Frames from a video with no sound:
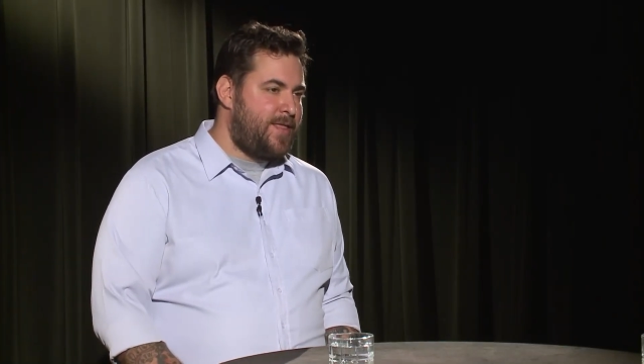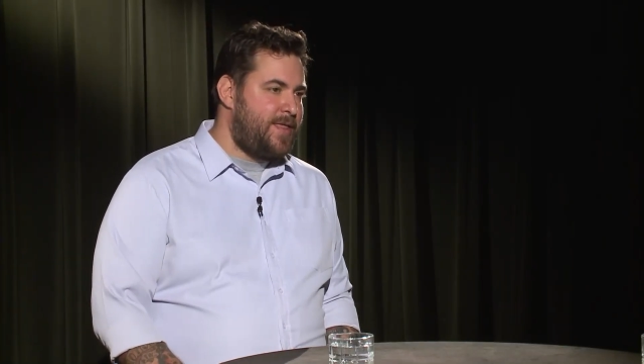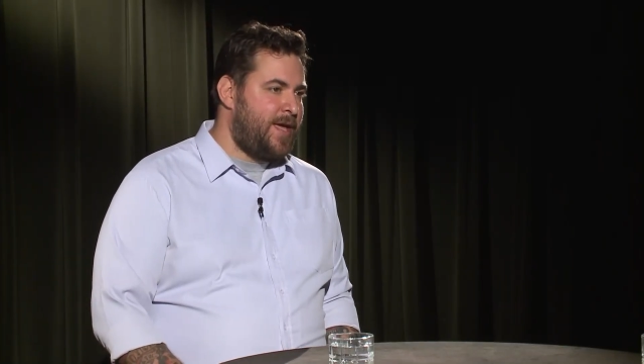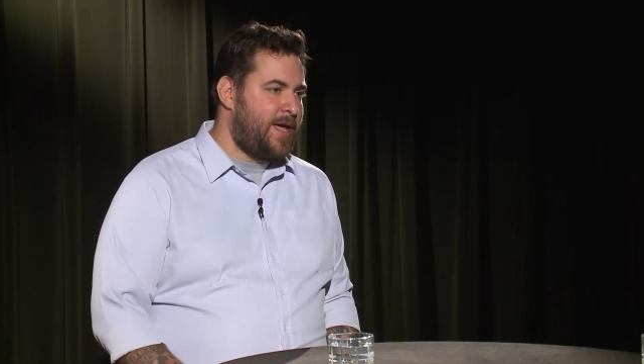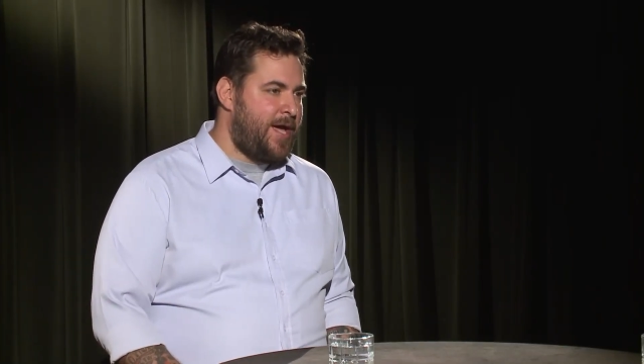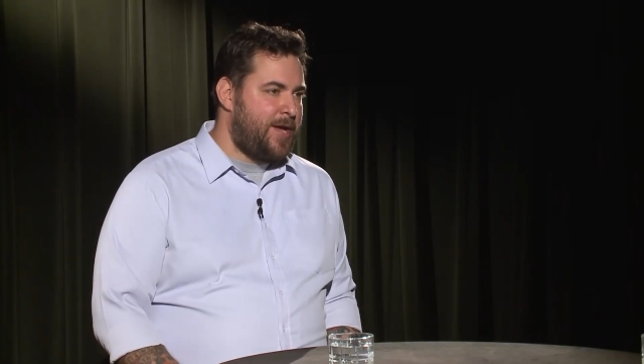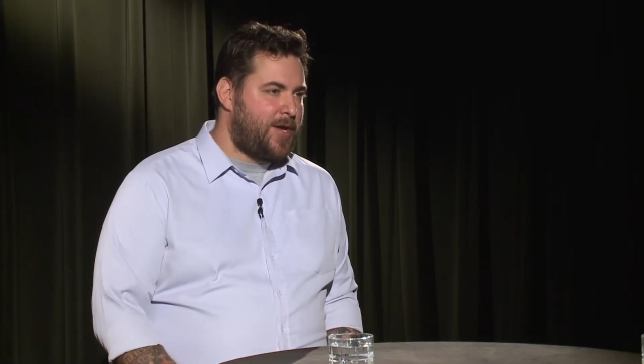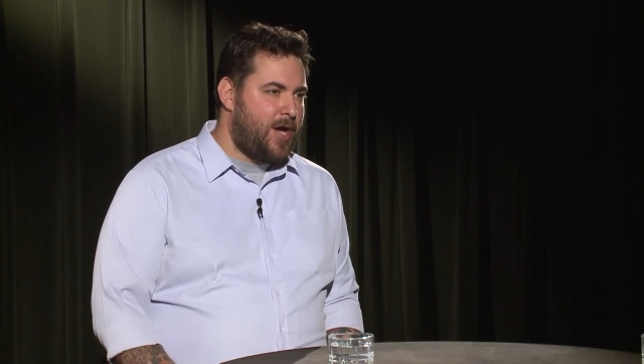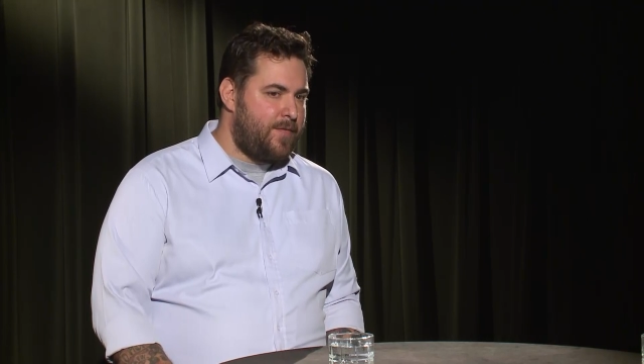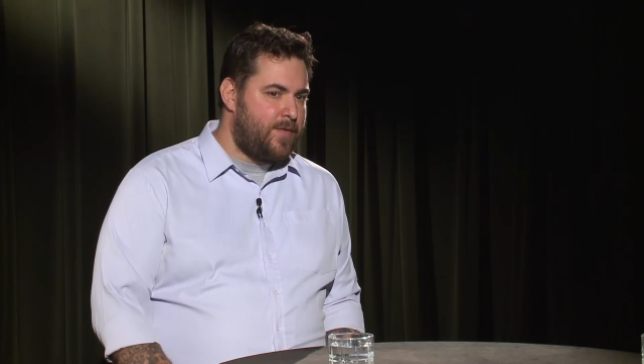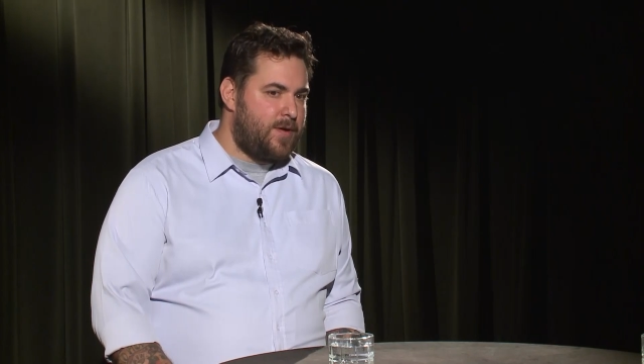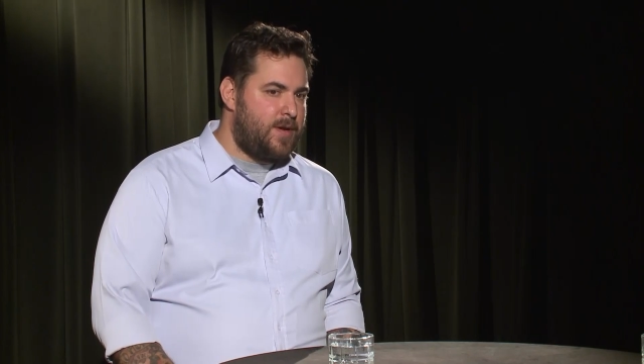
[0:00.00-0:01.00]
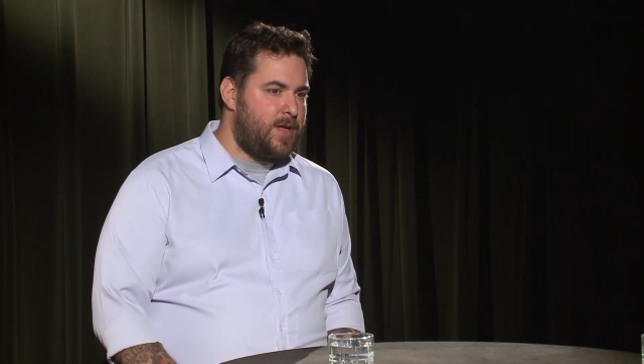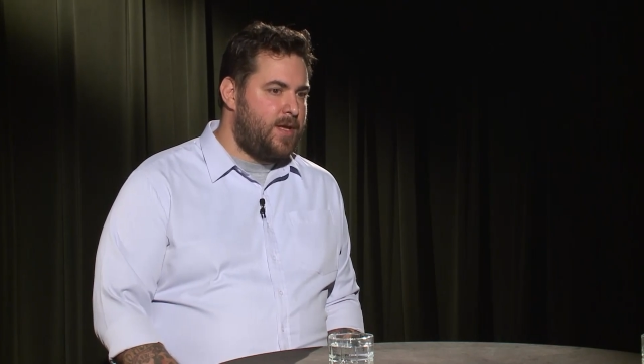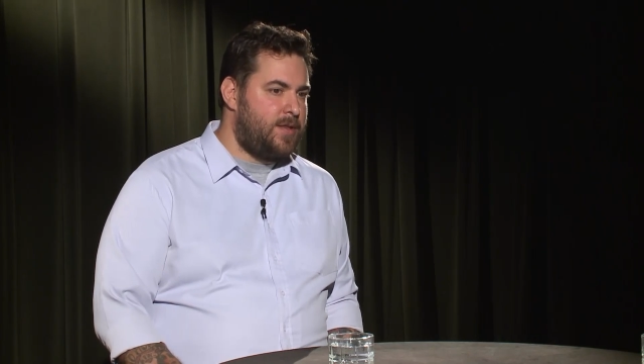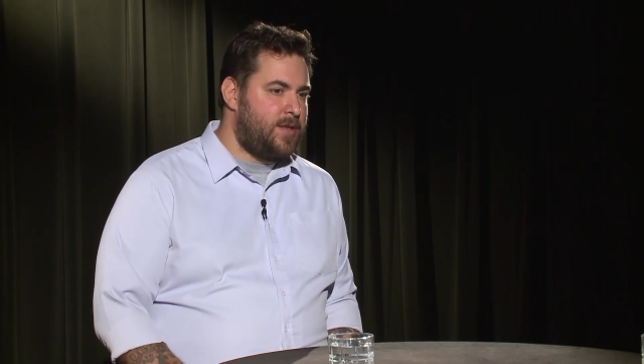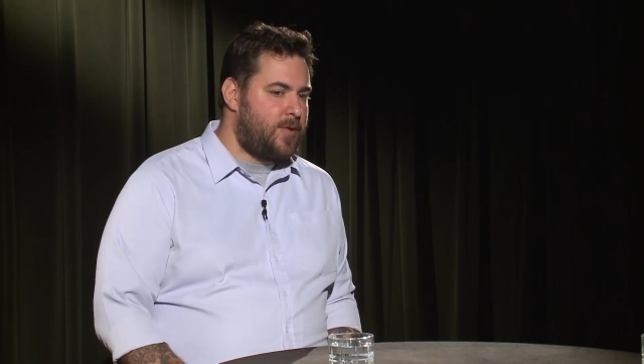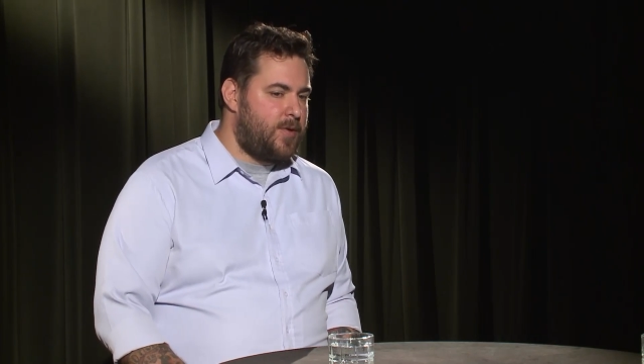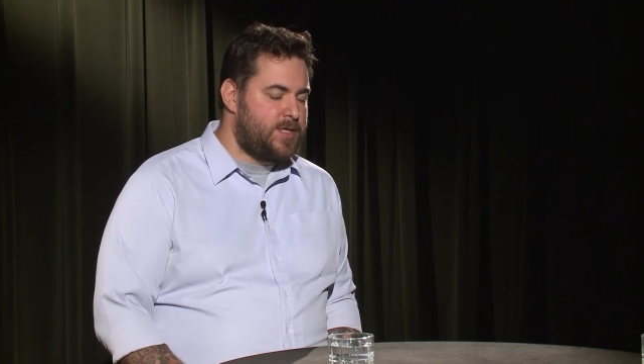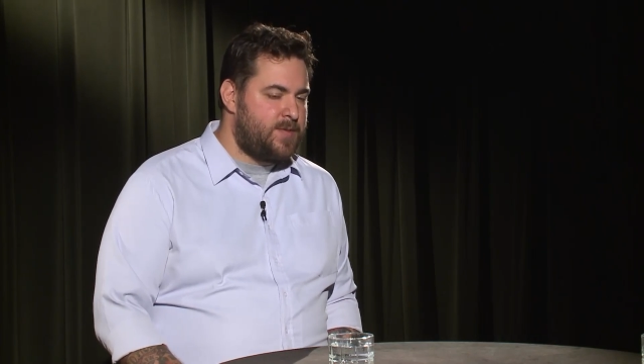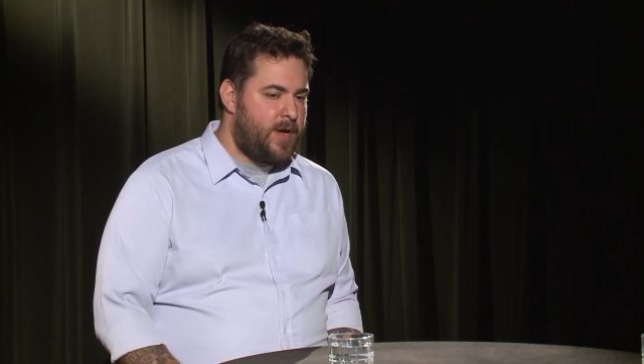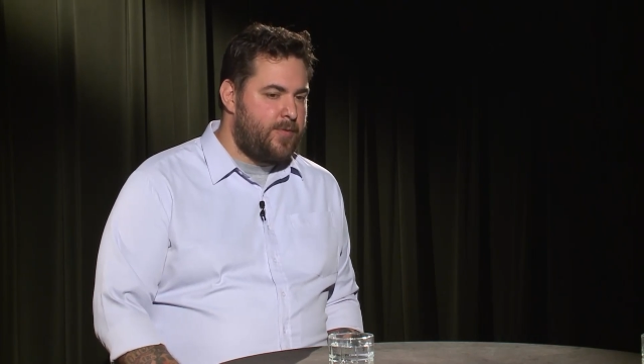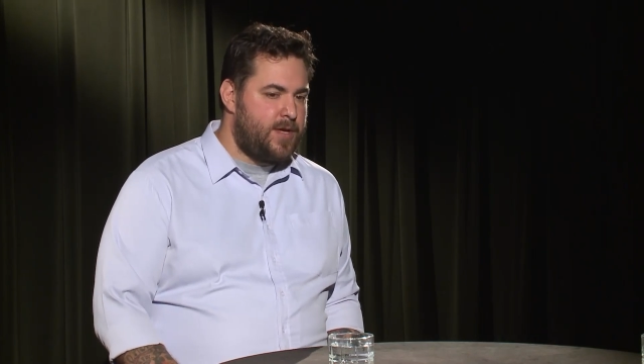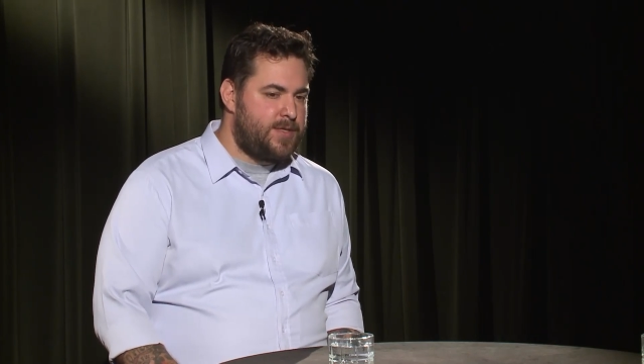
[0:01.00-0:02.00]
thing I uncovered in the course of
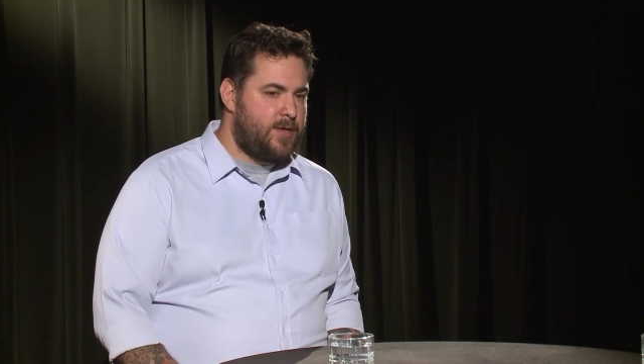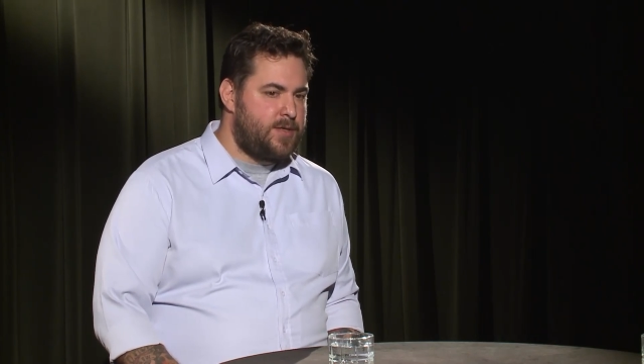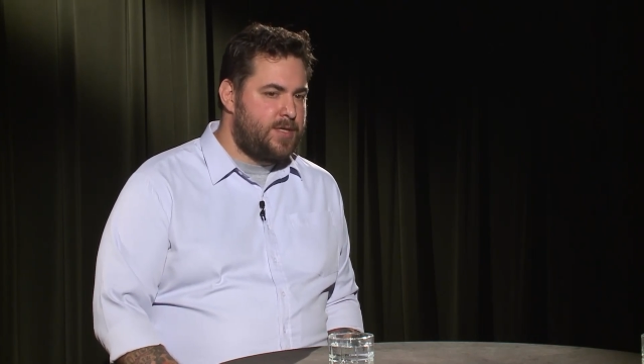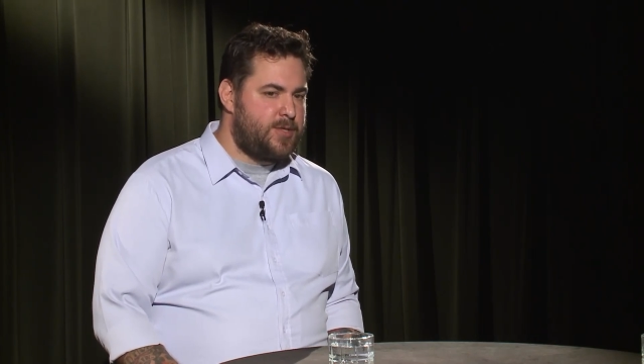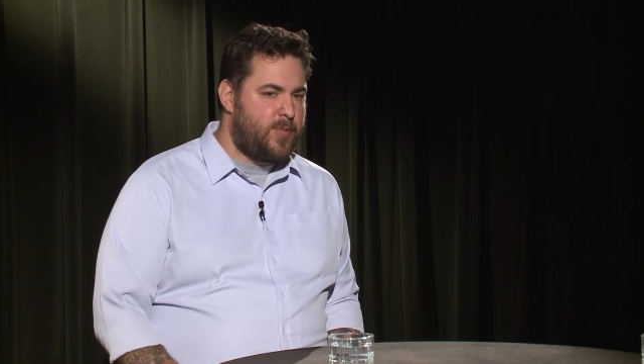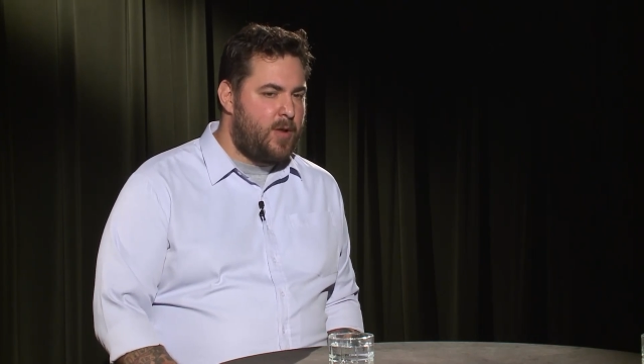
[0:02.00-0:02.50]
my research is,